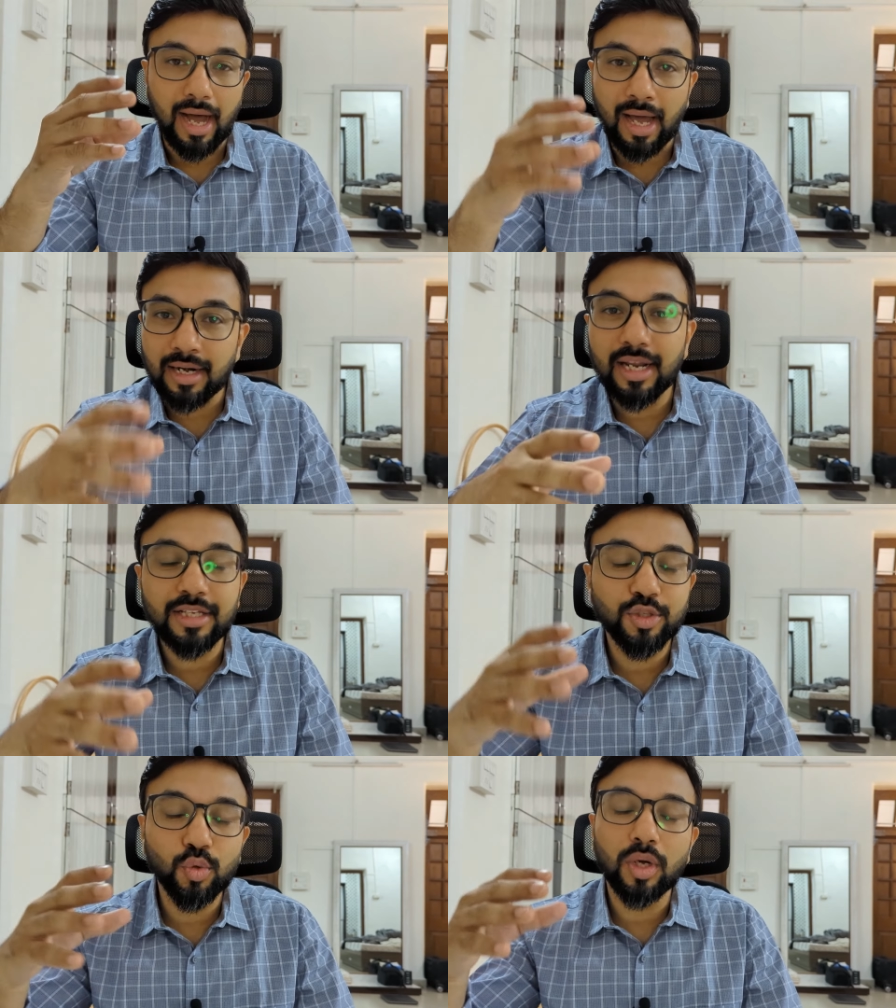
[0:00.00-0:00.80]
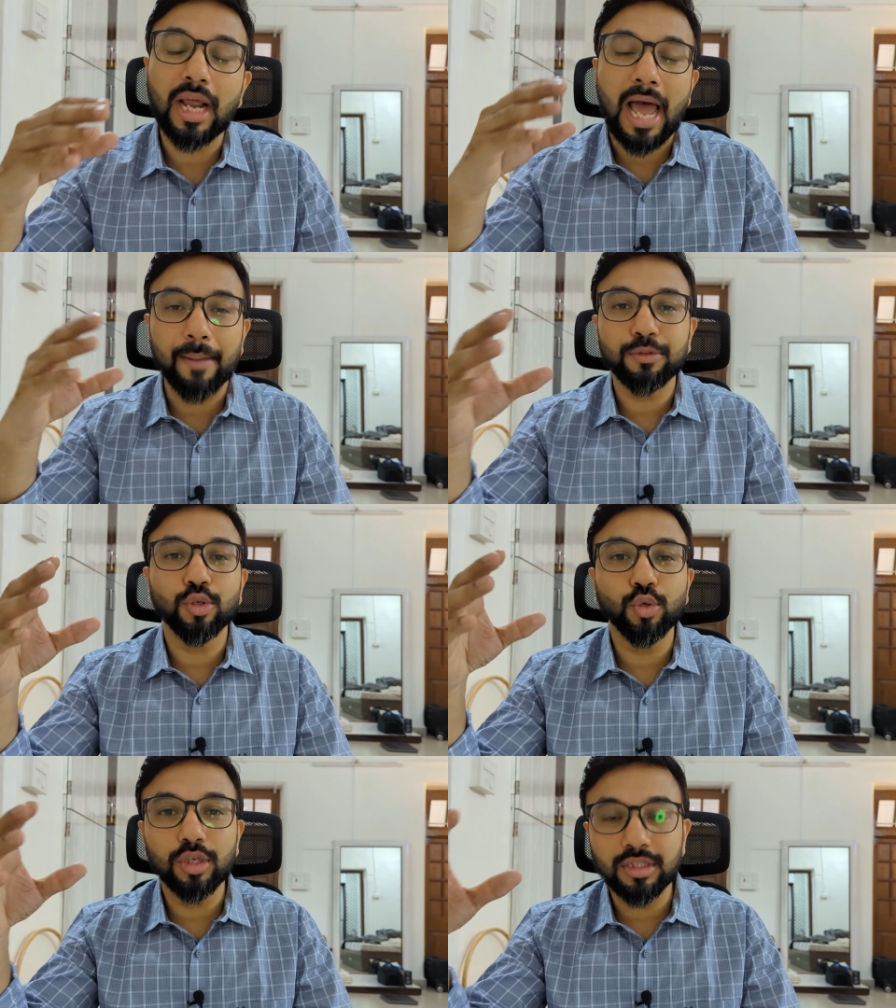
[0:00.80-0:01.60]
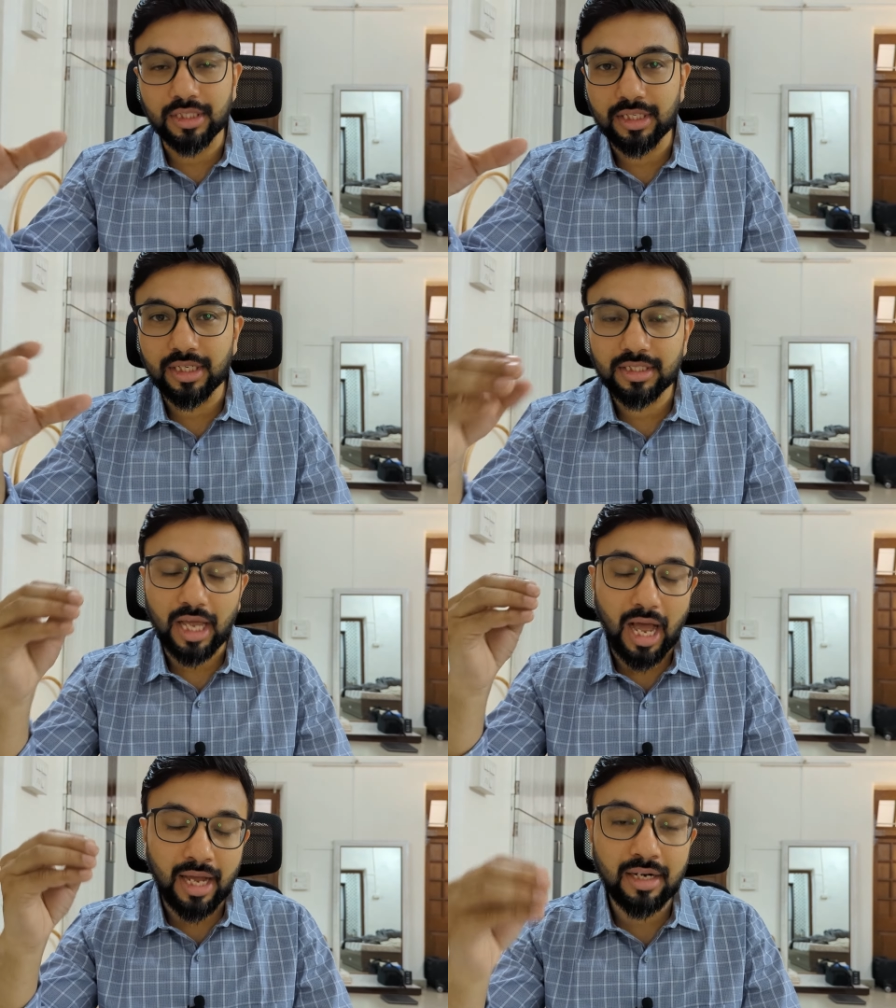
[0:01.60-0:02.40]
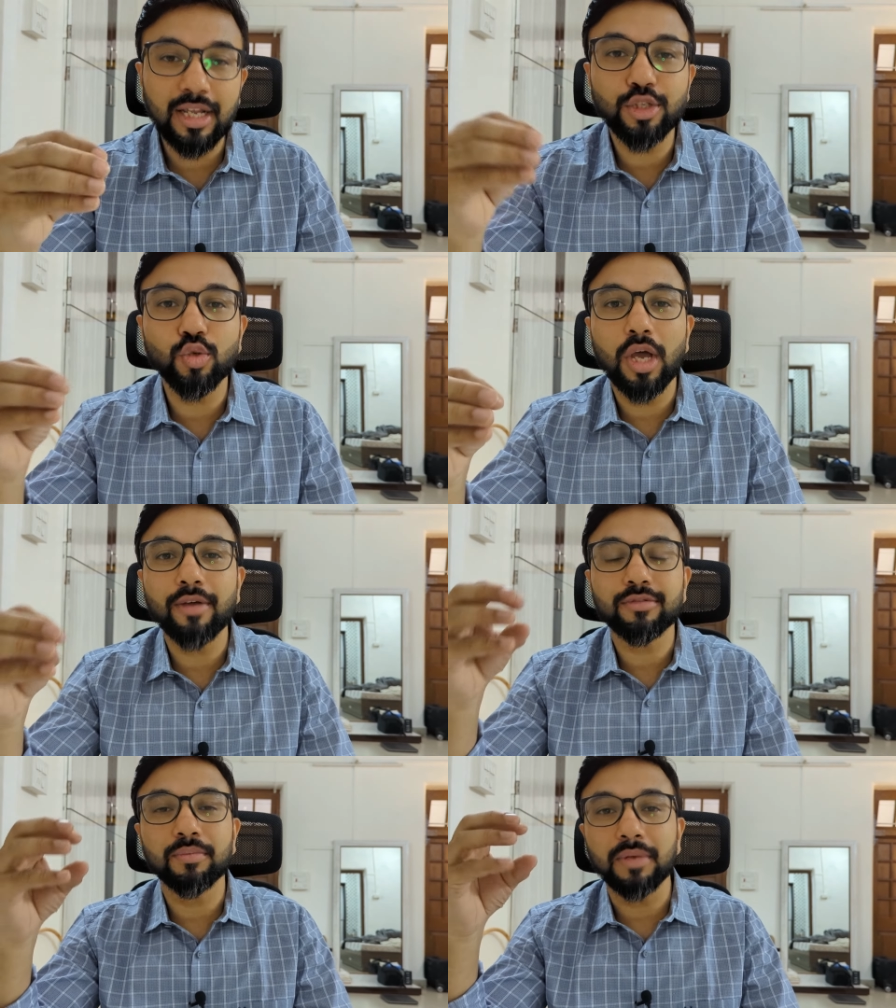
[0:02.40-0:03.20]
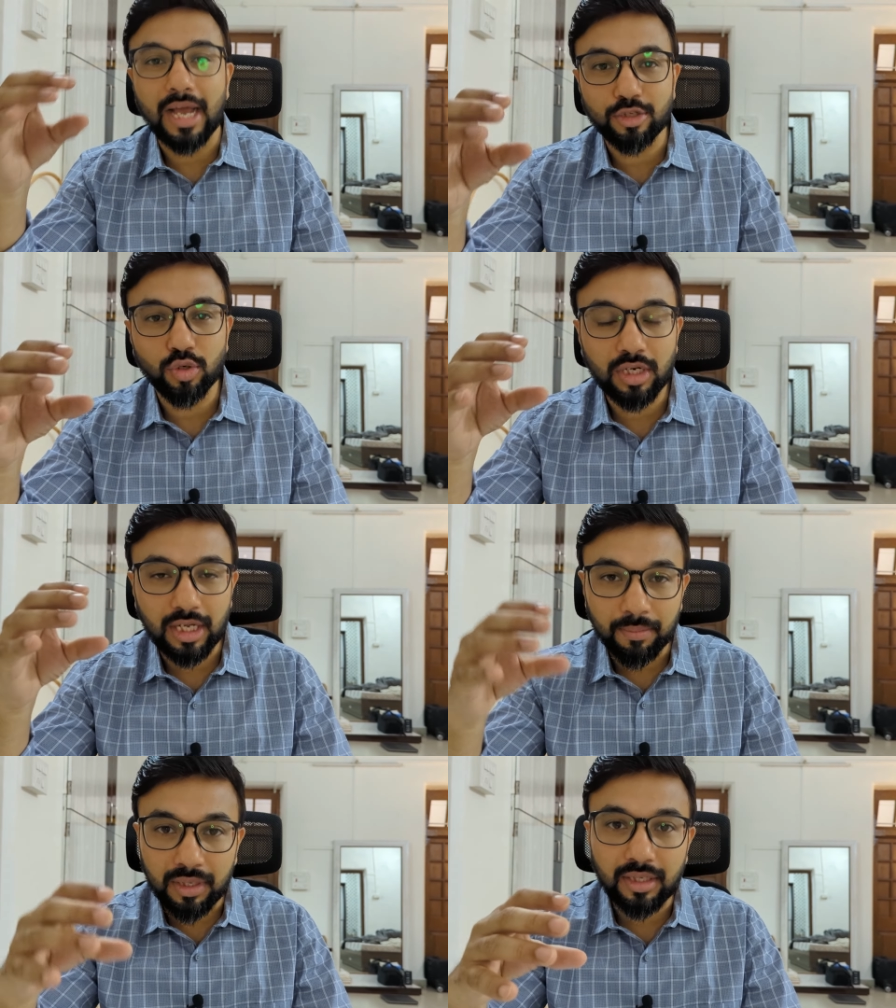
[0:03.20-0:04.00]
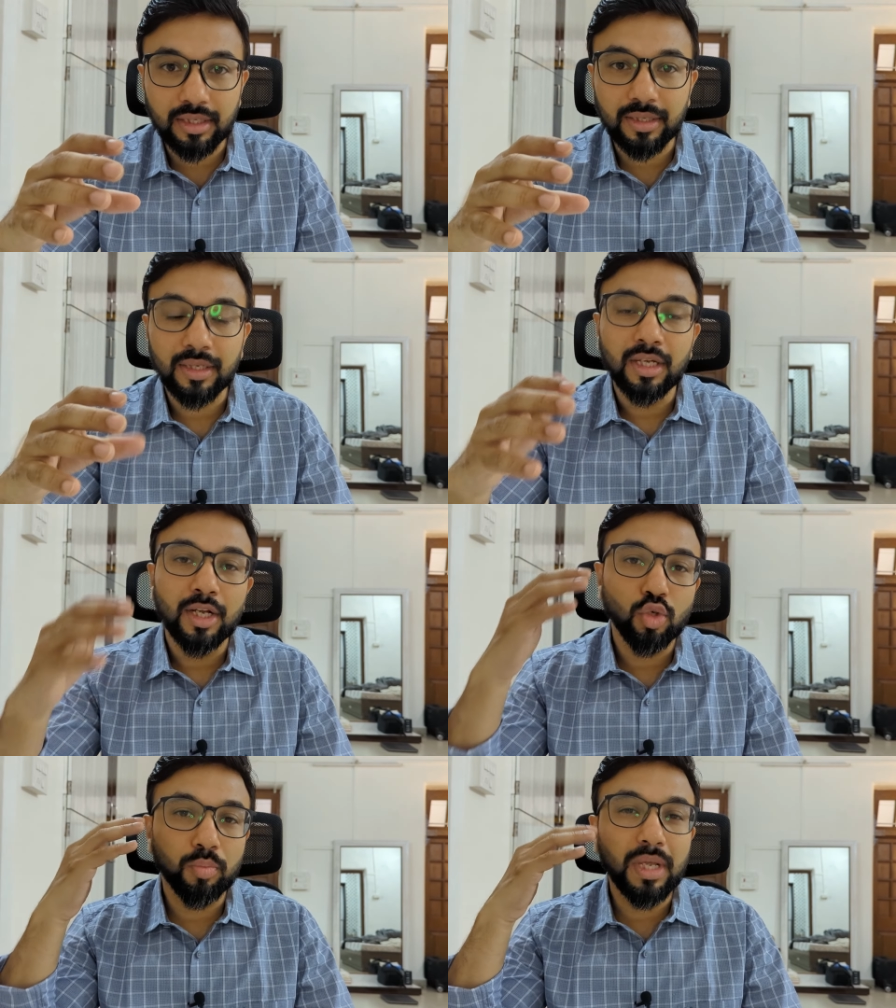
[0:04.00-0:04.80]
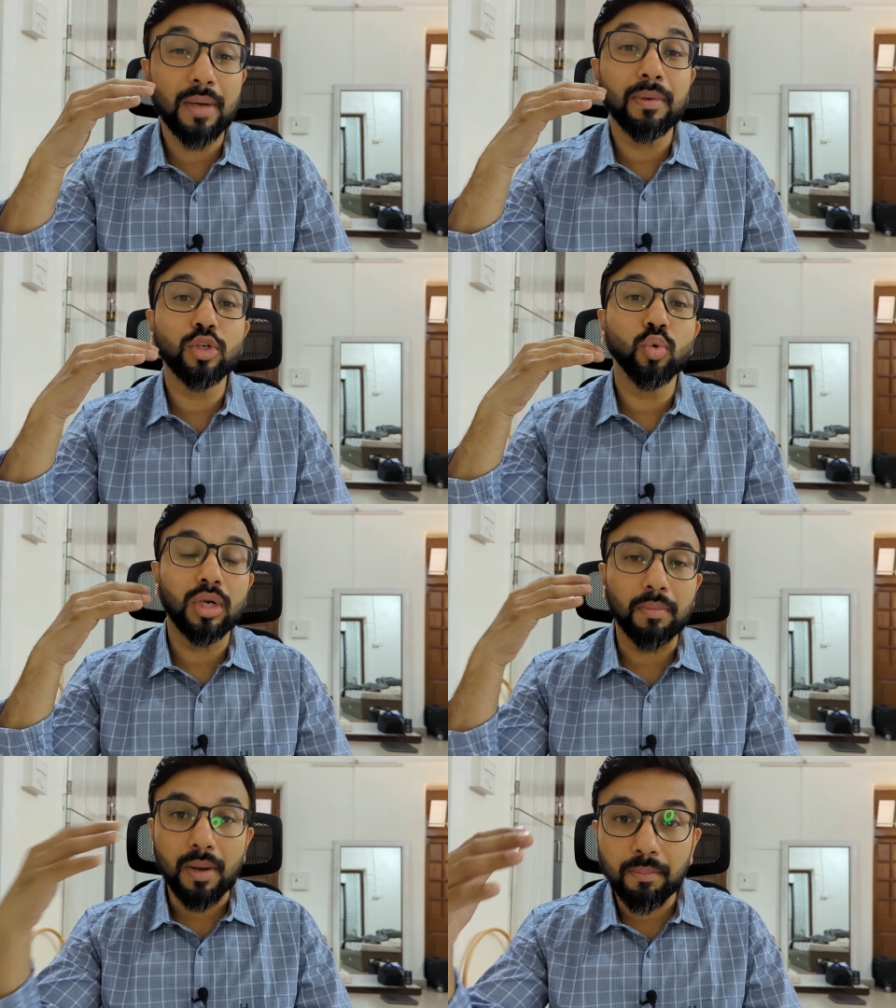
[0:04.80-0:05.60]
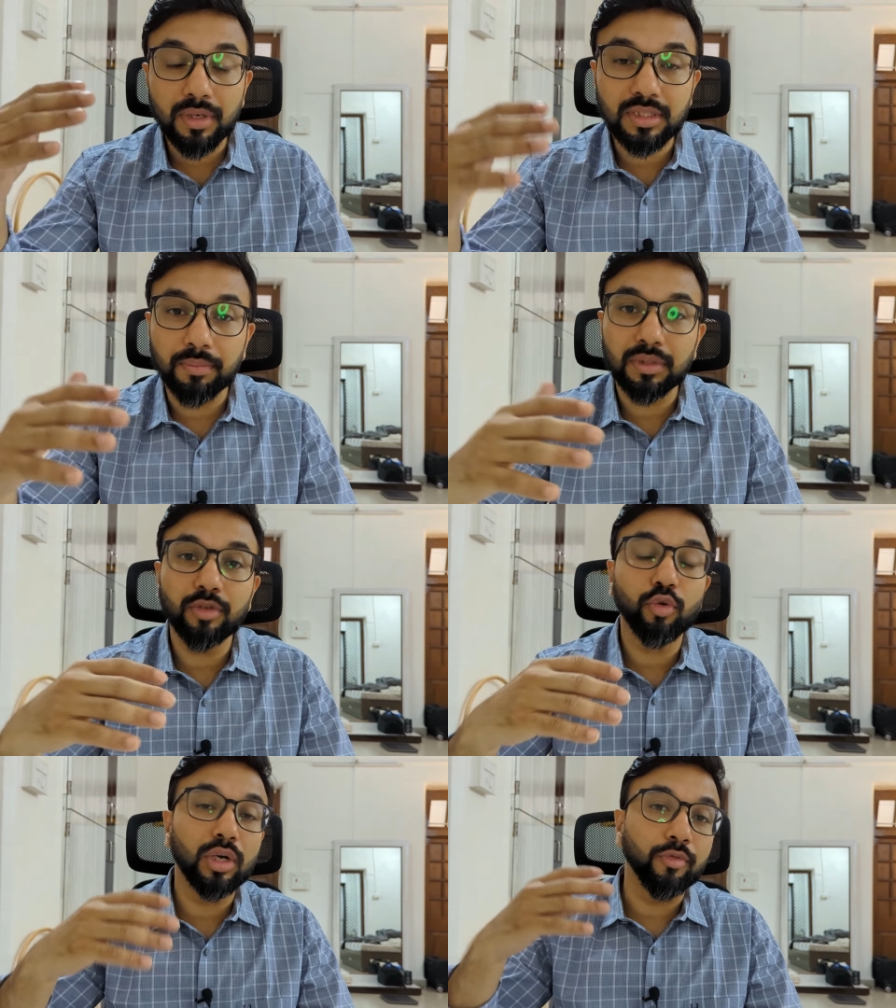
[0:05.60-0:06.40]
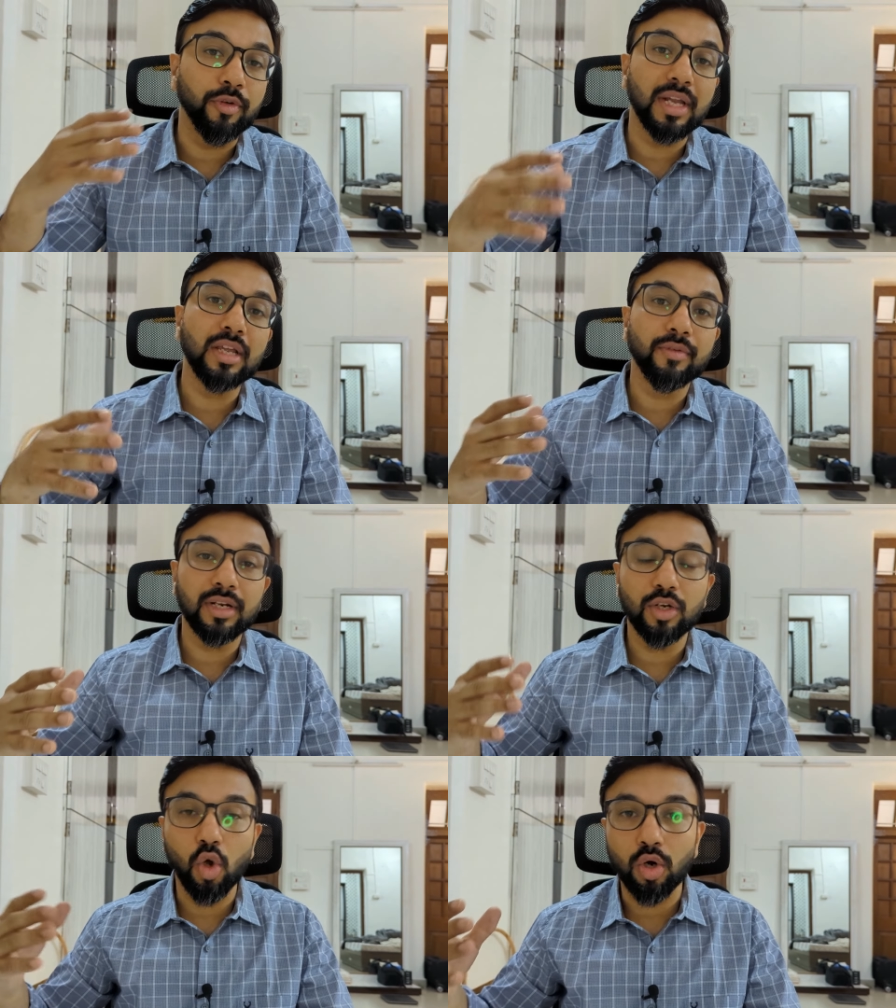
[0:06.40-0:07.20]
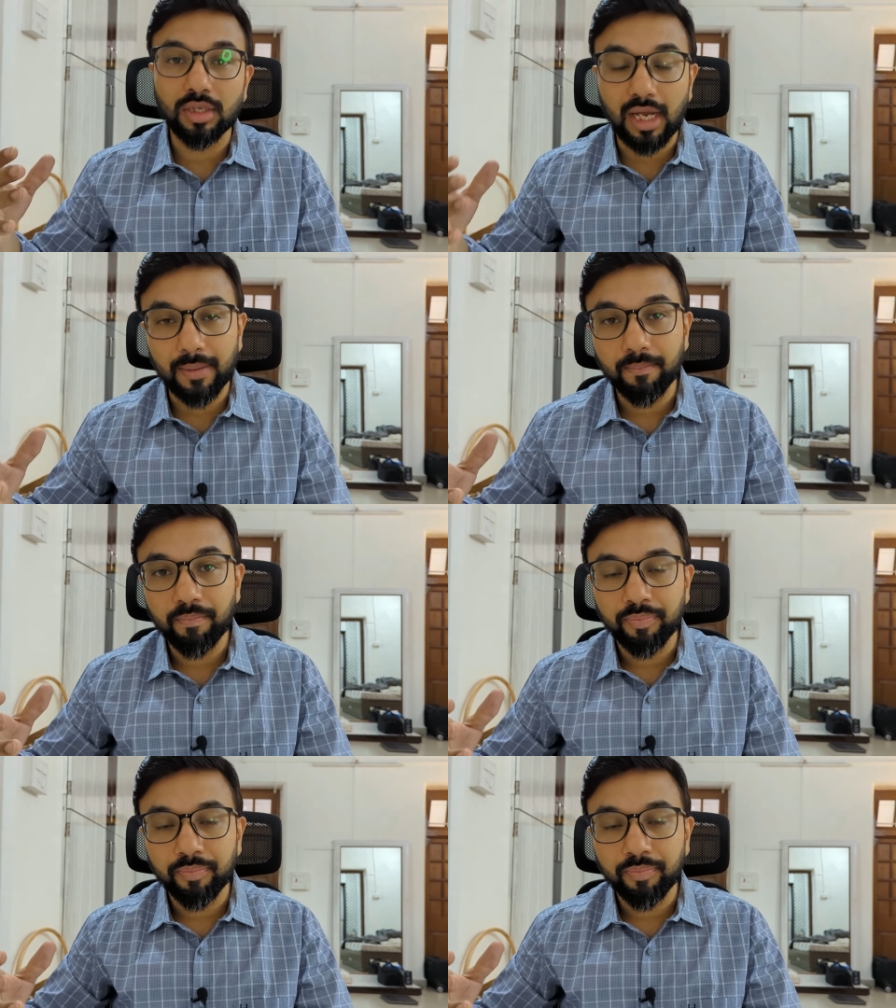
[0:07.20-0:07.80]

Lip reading: Unless you are absolutely genius, unless you have some natural ability to be able to remember something for a very long time,